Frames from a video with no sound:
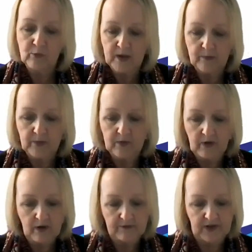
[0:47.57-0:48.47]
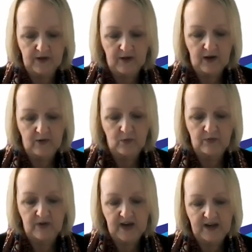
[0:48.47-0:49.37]
people of the
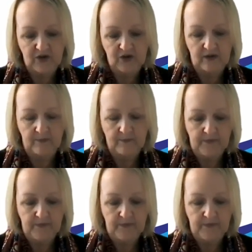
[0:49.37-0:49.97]
Eora Nation.